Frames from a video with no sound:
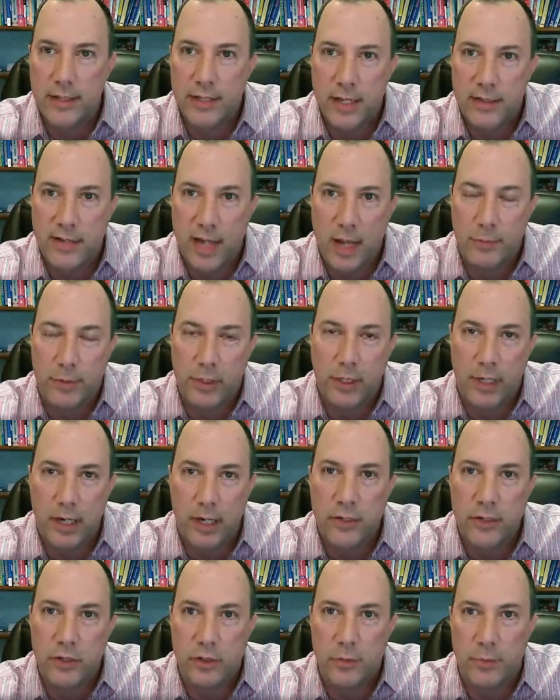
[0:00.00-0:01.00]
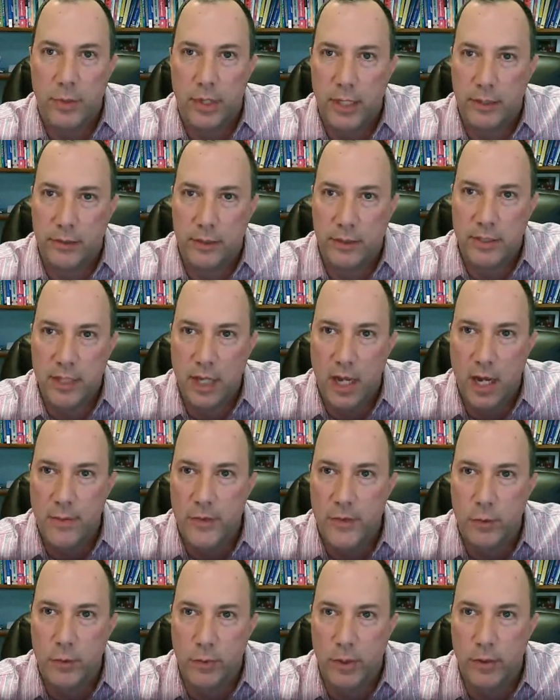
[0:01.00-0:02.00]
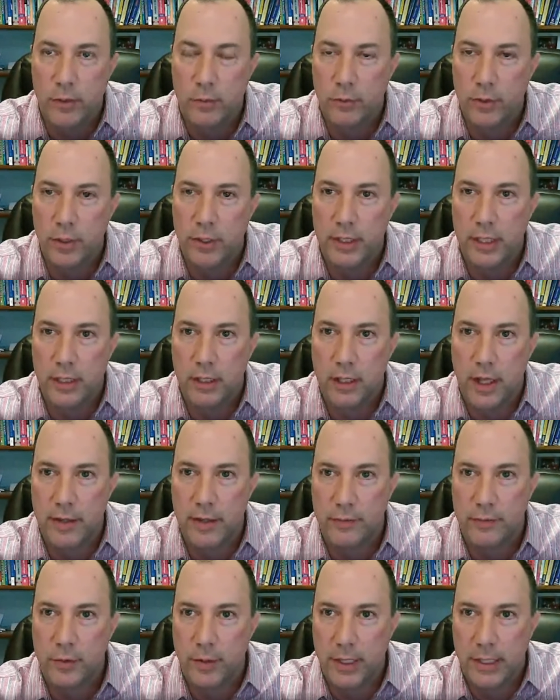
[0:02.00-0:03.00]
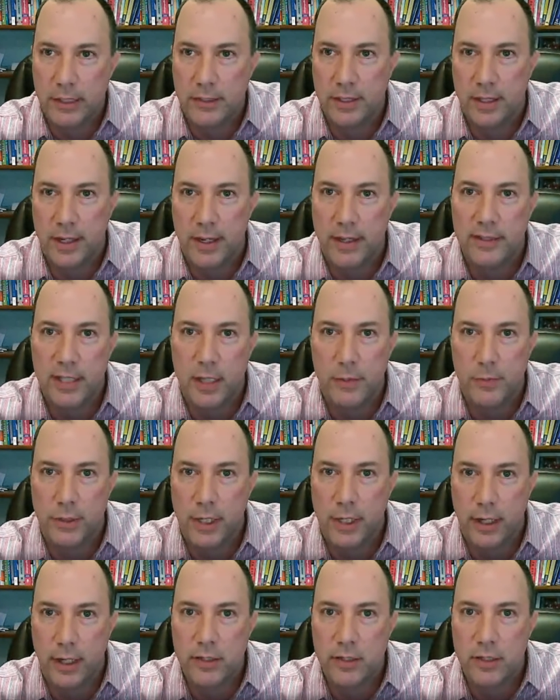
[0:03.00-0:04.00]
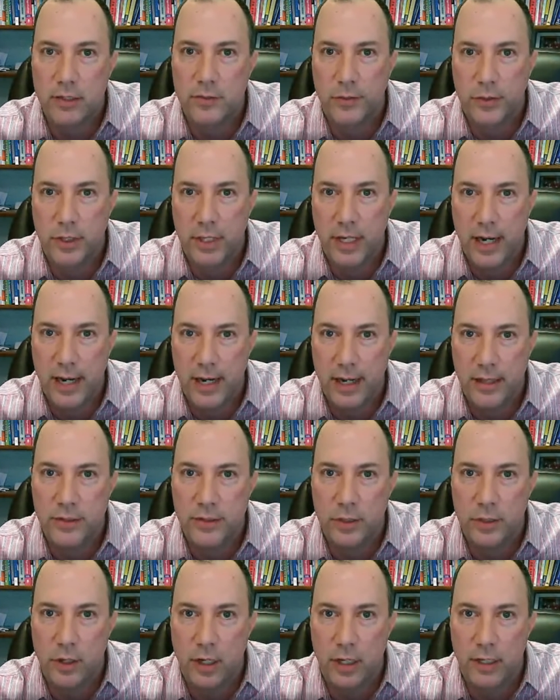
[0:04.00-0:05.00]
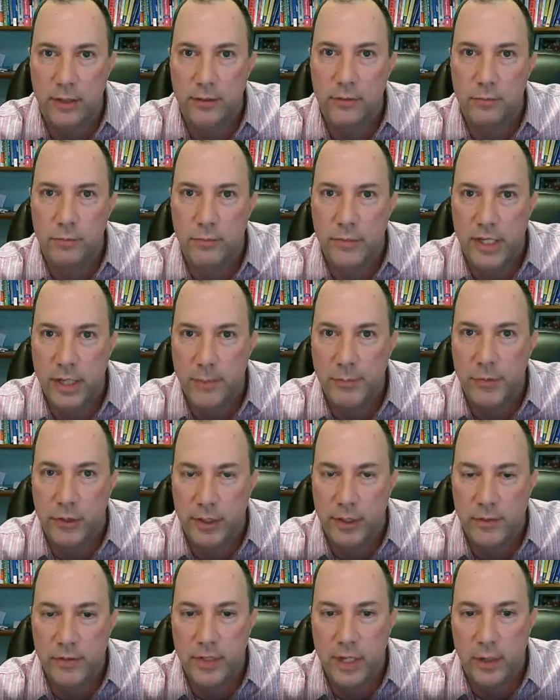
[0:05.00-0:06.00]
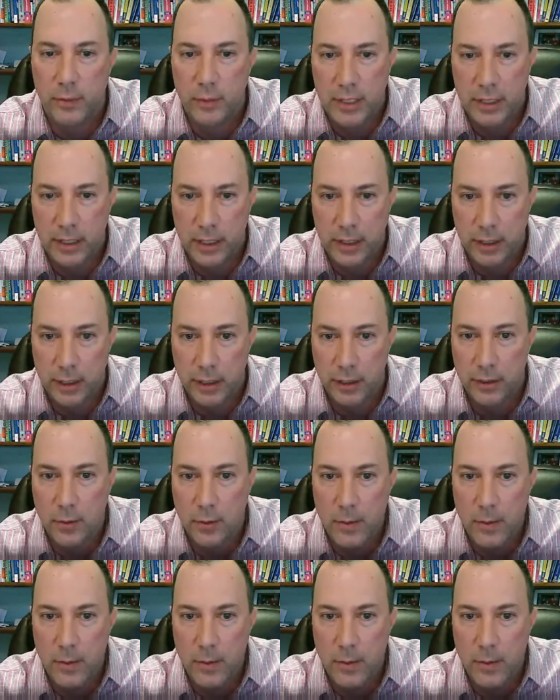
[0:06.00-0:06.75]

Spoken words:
has applications, but at the time, there weren't really a lot of great science applications for the hands-on manipulatives that we needed.